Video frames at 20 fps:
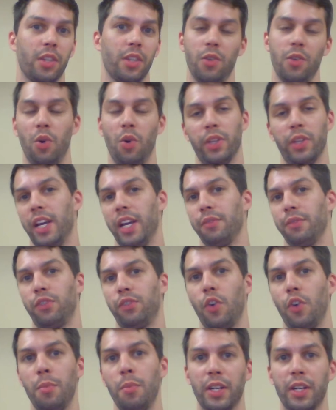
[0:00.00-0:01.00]
You only have
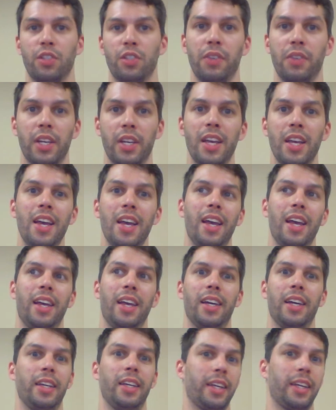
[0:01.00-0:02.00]
so much of it,
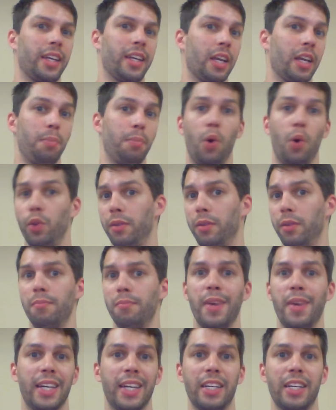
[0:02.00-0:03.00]
and it can get pulled in
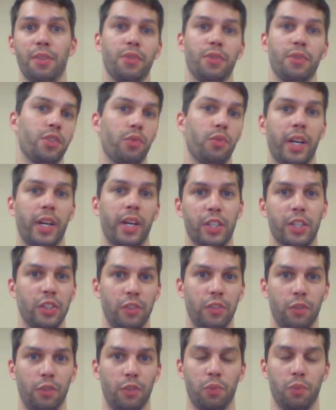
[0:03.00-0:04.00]
many different
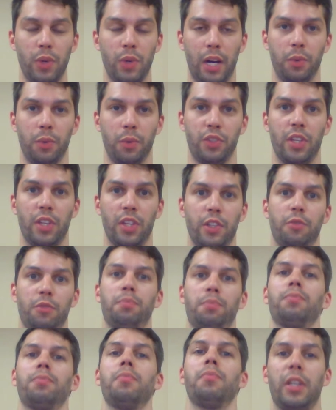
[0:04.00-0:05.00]
directions as well, which then just
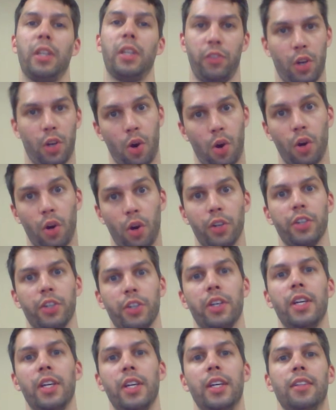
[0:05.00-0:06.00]
makes it
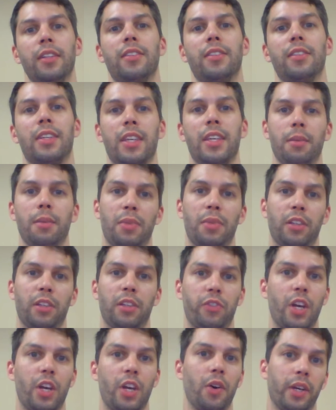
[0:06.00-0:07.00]
harder to keep
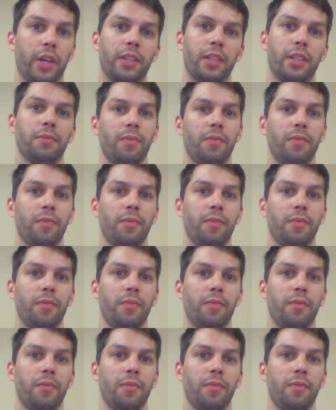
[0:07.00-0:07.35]
things going.